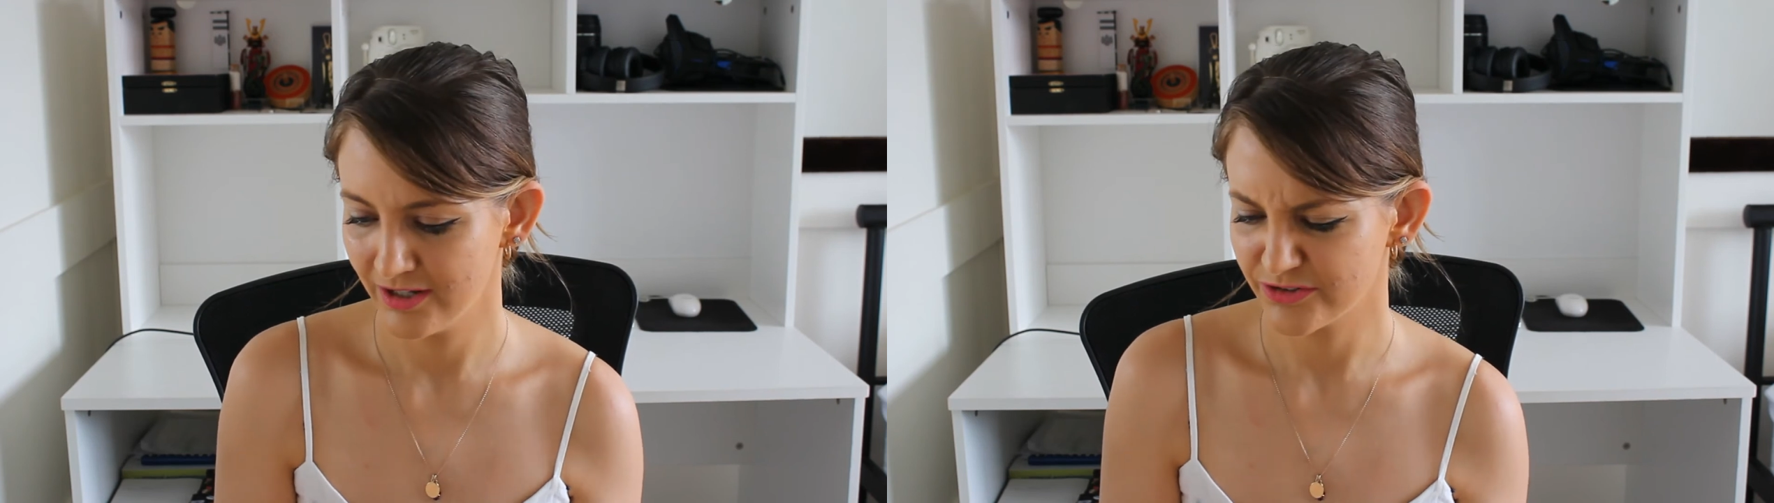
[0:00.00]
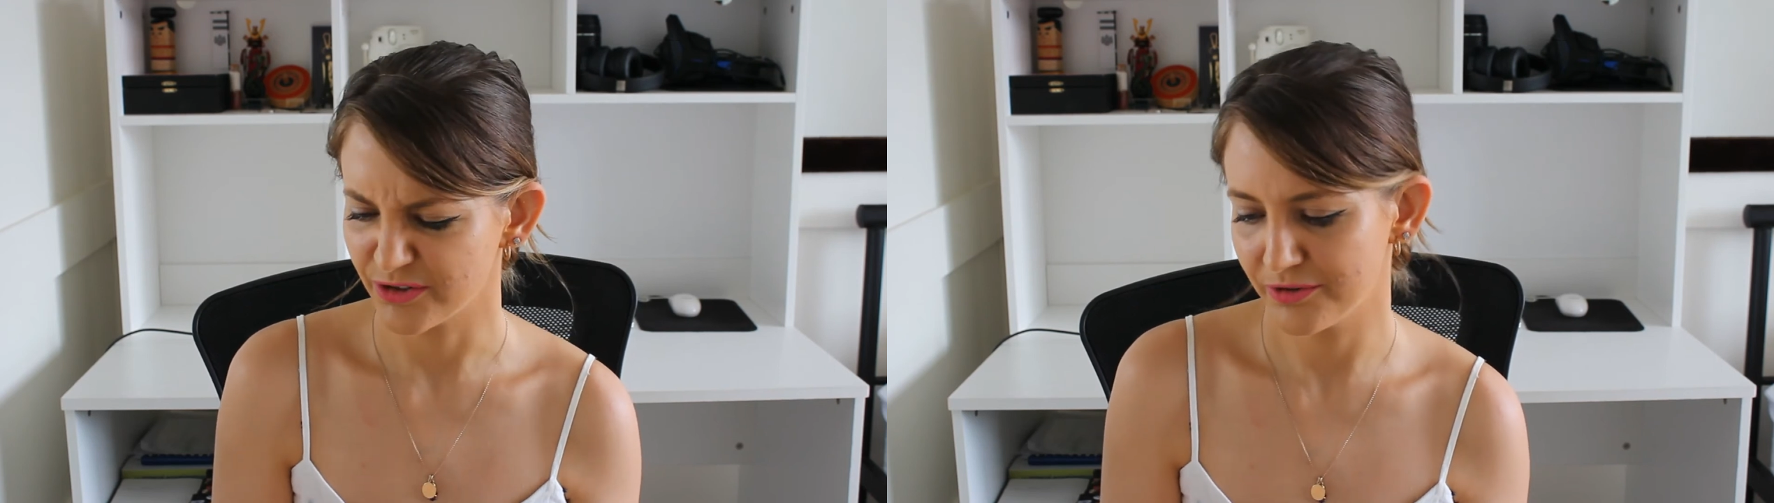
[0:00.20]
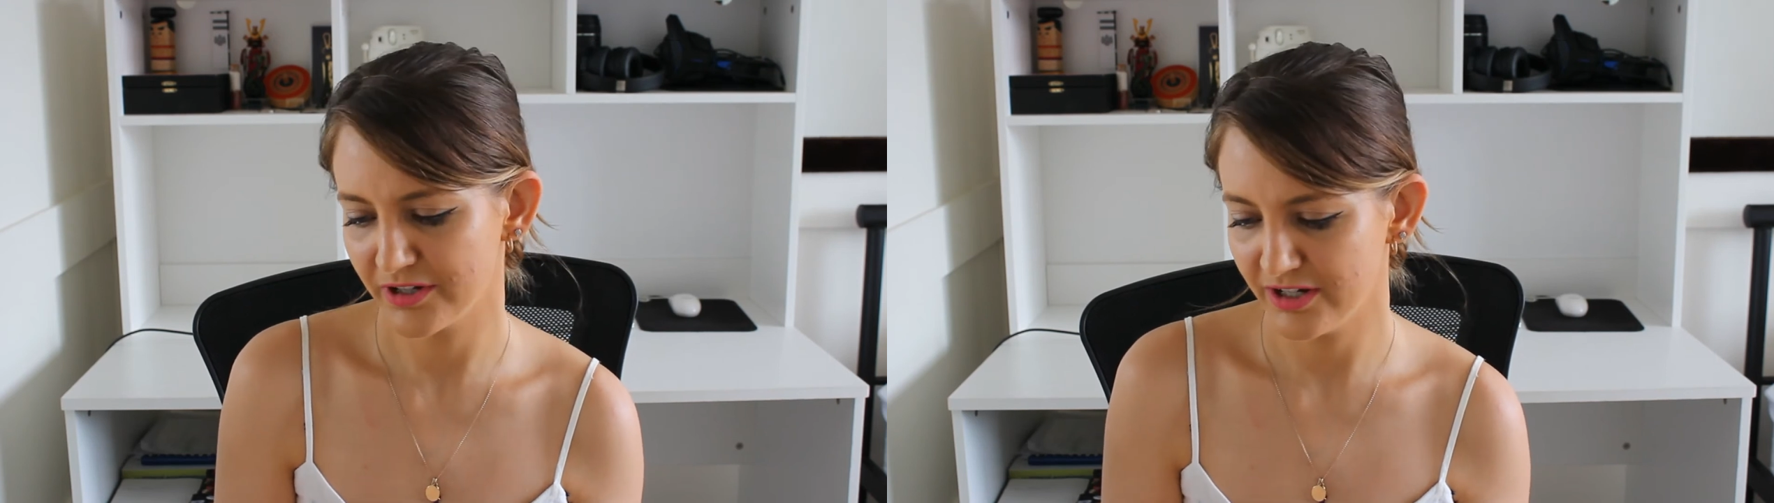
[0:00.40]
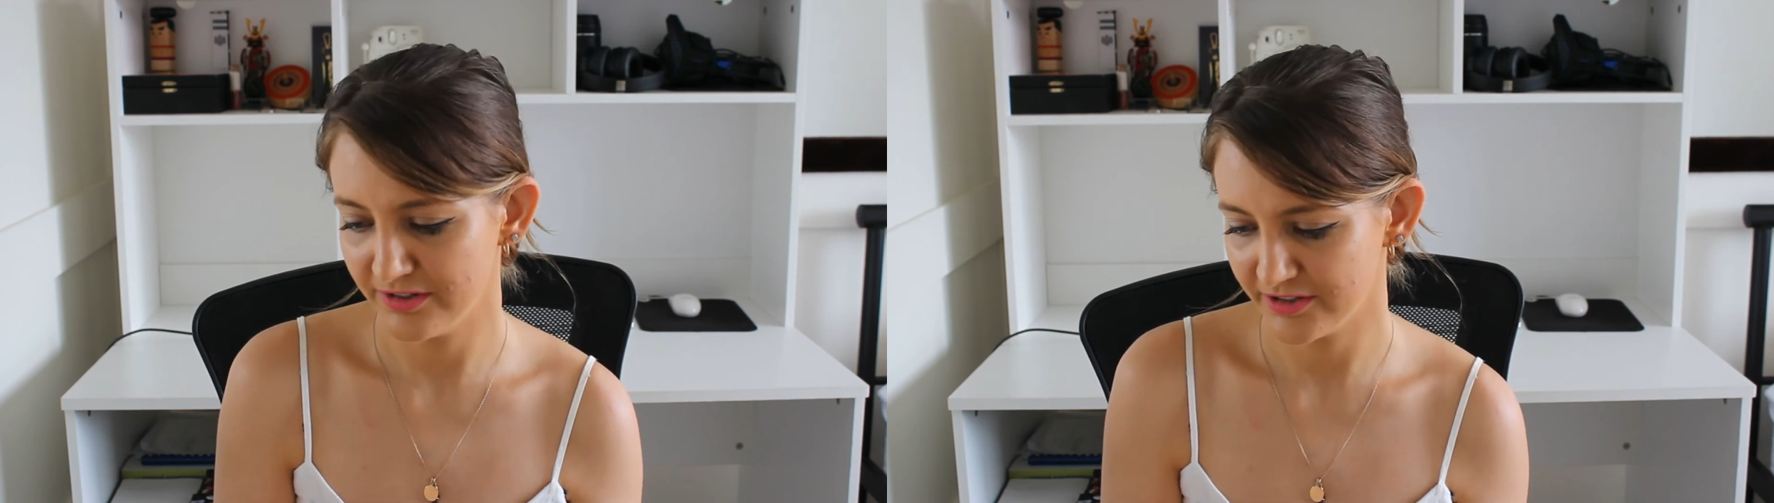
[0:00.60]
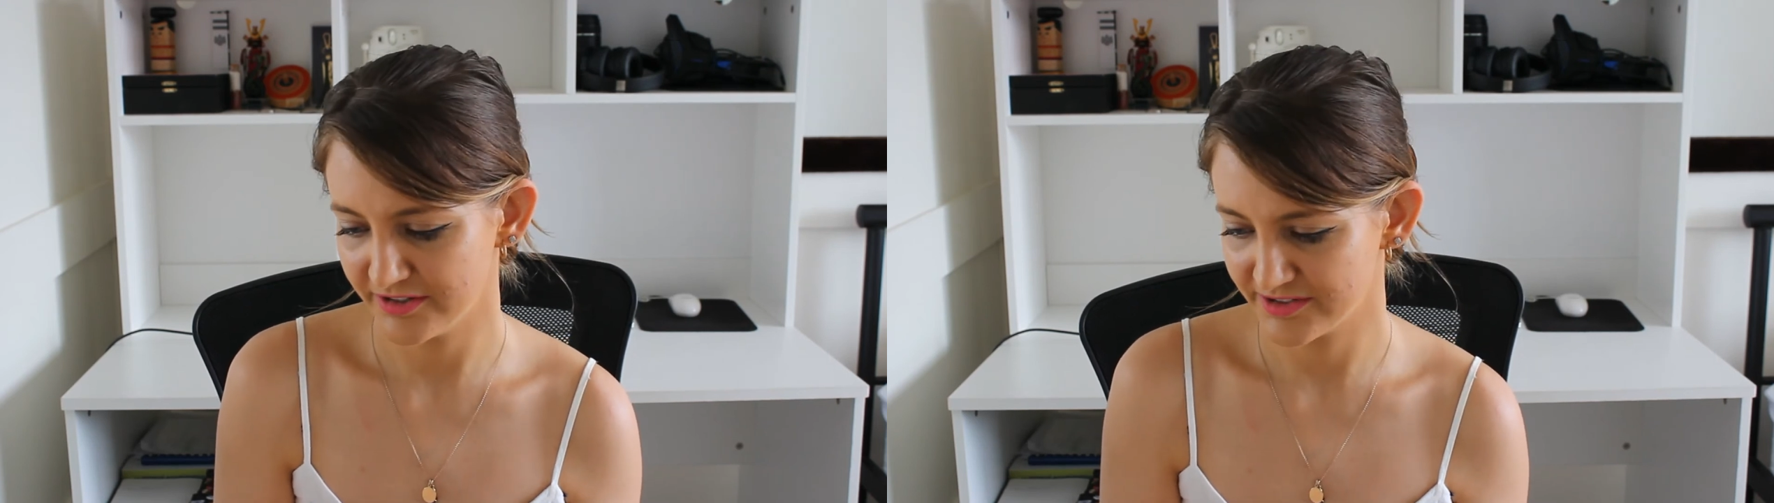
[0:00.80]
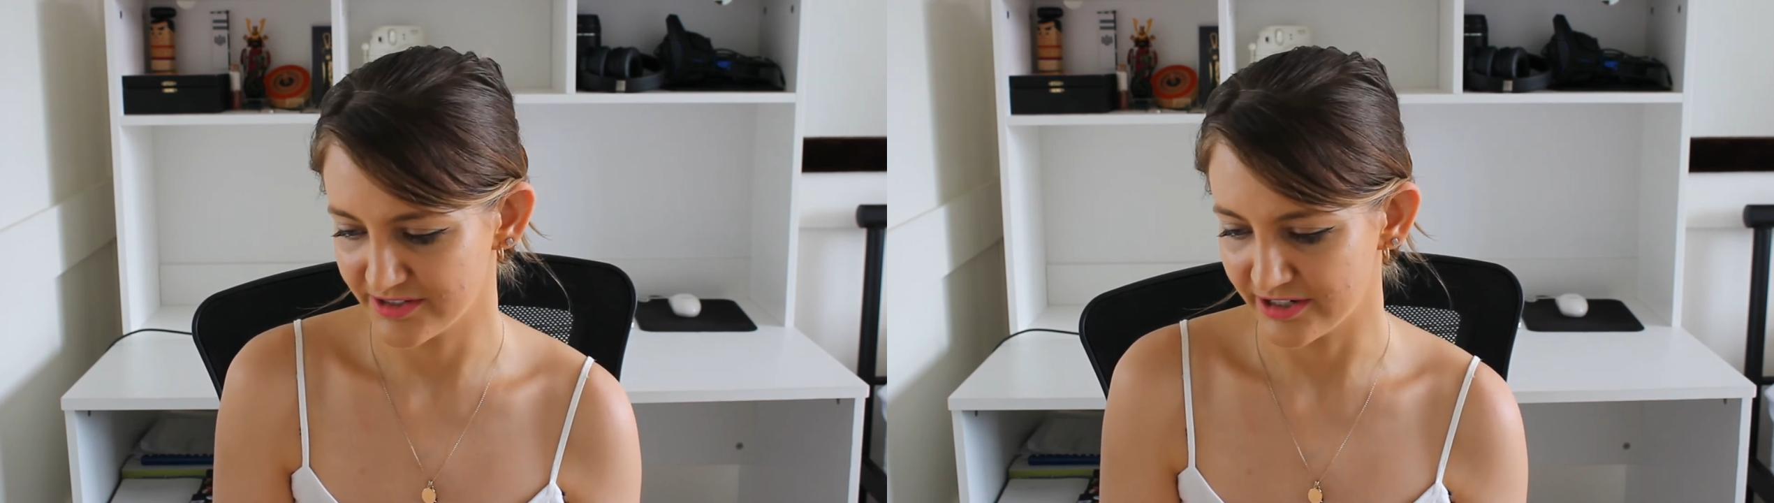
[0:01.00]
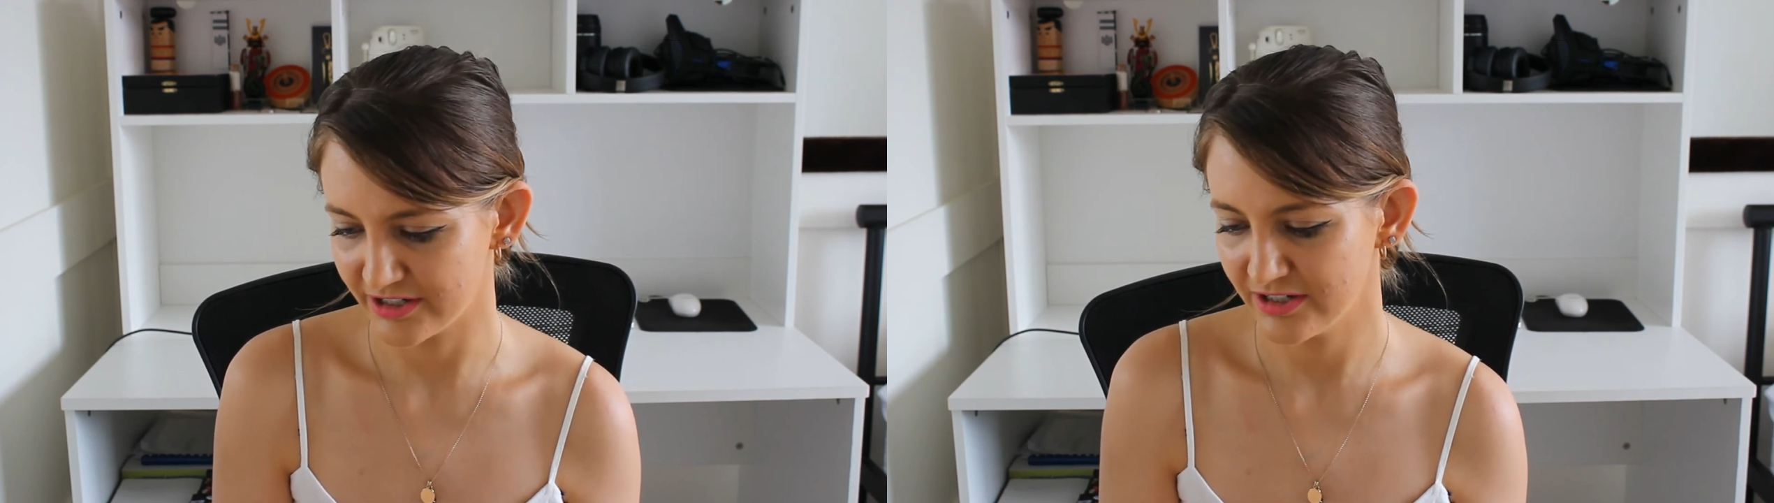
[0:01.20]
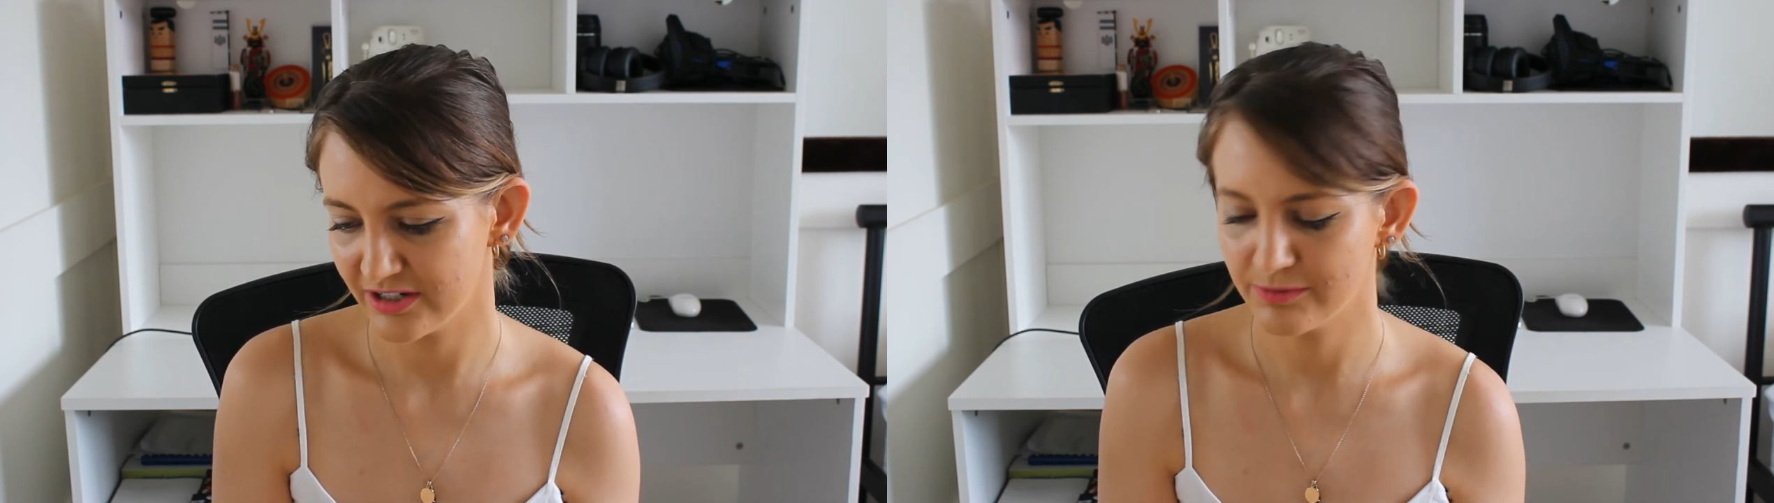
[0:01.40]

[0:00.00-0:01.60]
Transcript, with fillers: So in this study,